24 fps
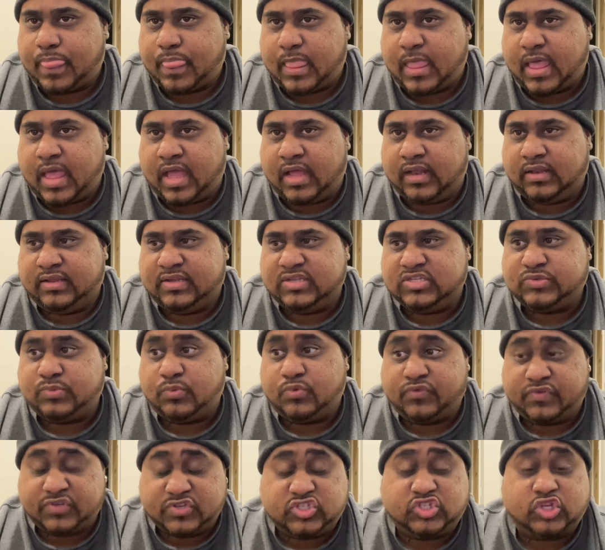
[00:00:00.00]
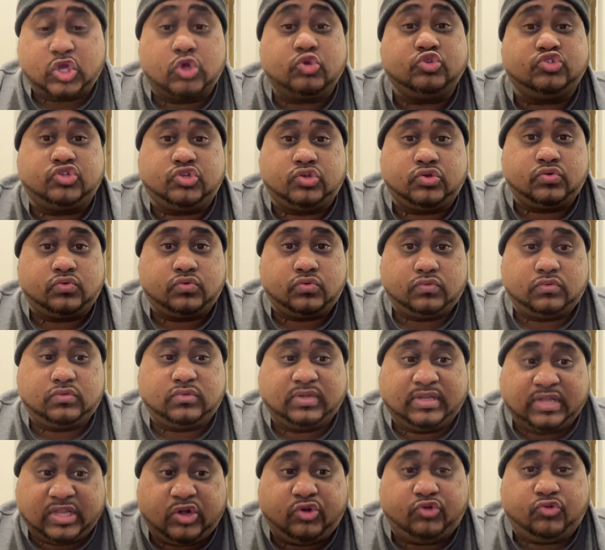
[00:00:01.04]
And this movie shows you
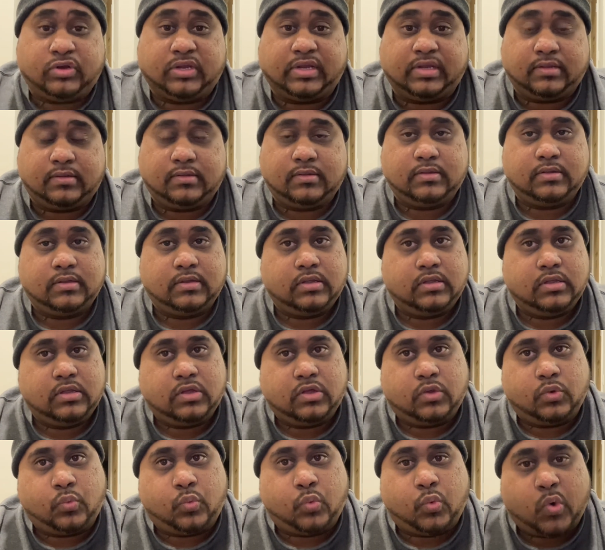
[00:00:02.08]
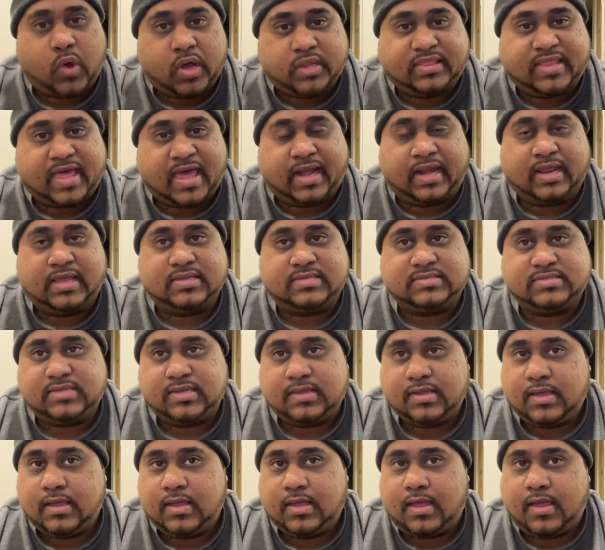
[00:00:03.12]
literally what that is.
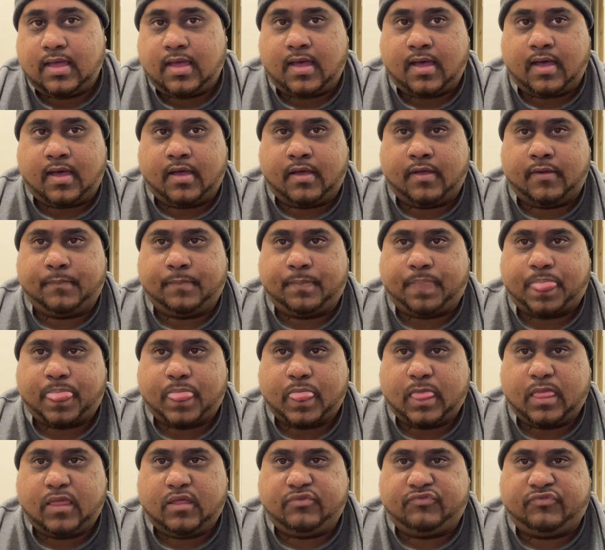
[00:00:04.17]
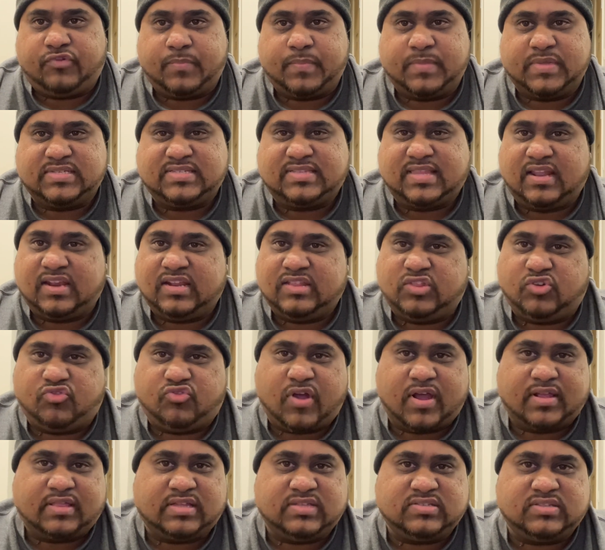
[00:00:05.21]
From the stellar
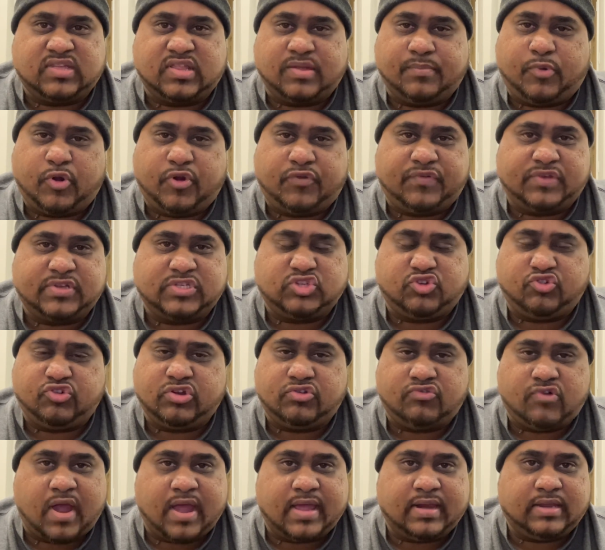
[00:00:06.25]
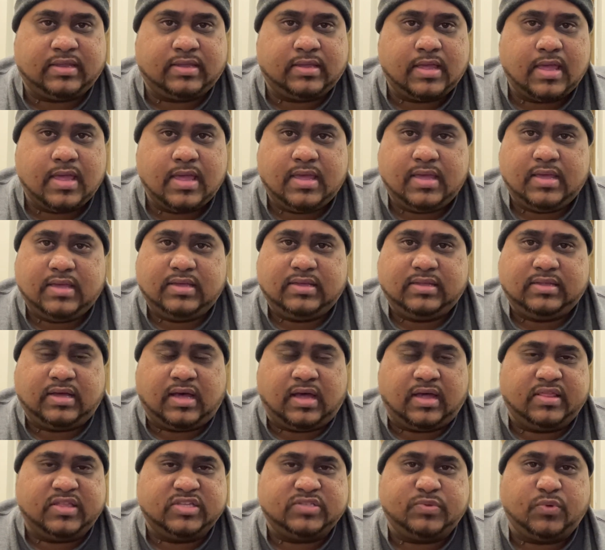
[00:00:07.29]
directing to the perfect screenwriting,
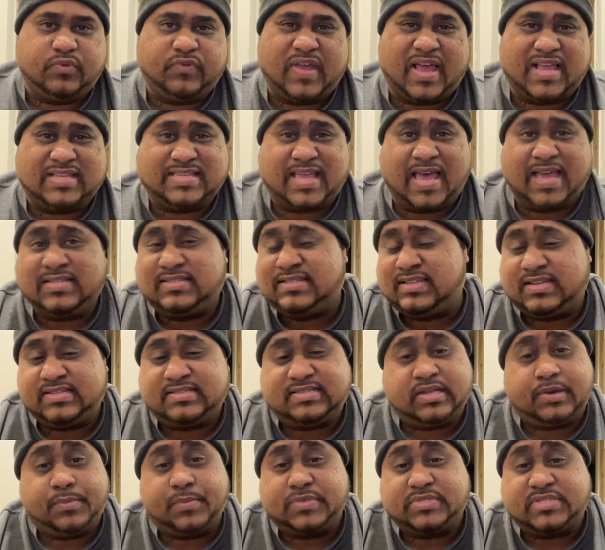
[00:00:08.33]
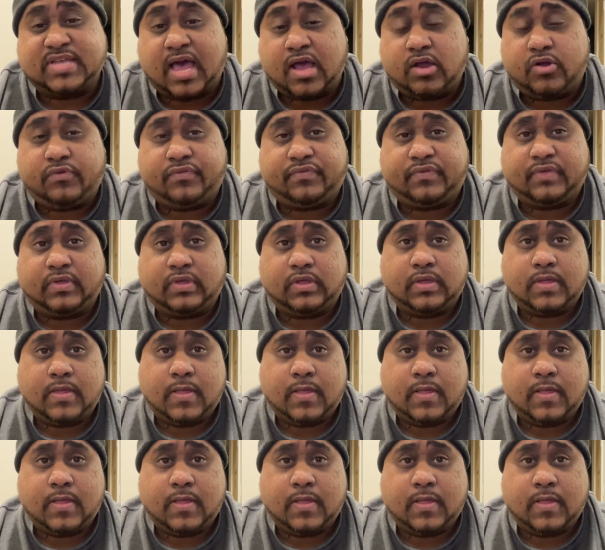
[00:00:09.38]
this movie has excellent cinematography,